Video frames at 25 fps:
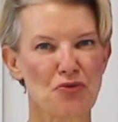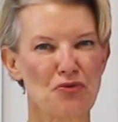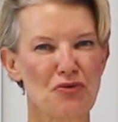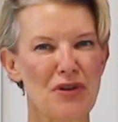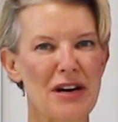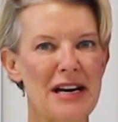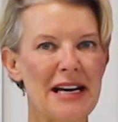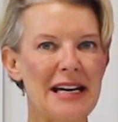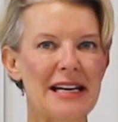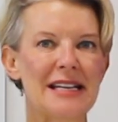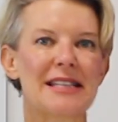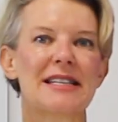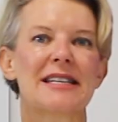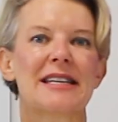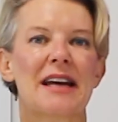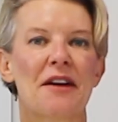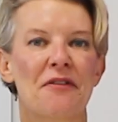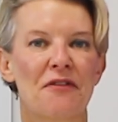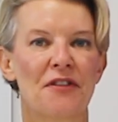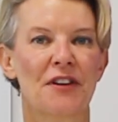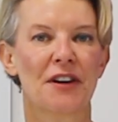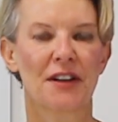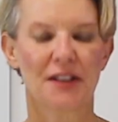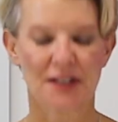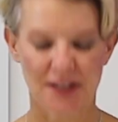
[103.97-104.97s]
really
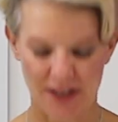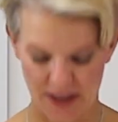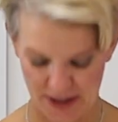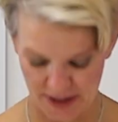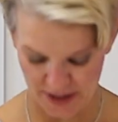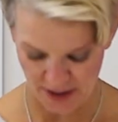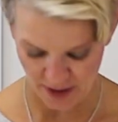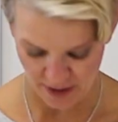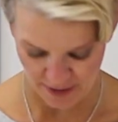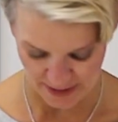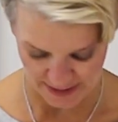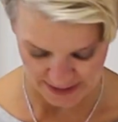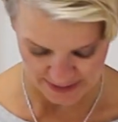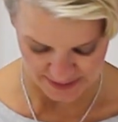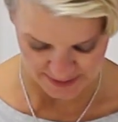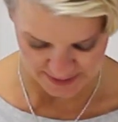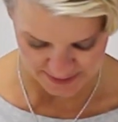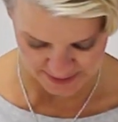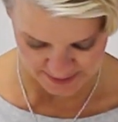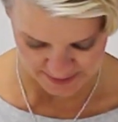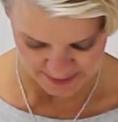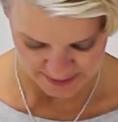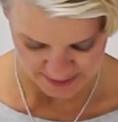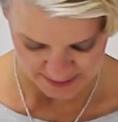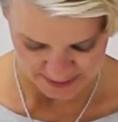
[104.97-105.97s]
definite
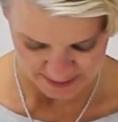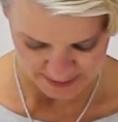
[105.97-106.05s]
lines.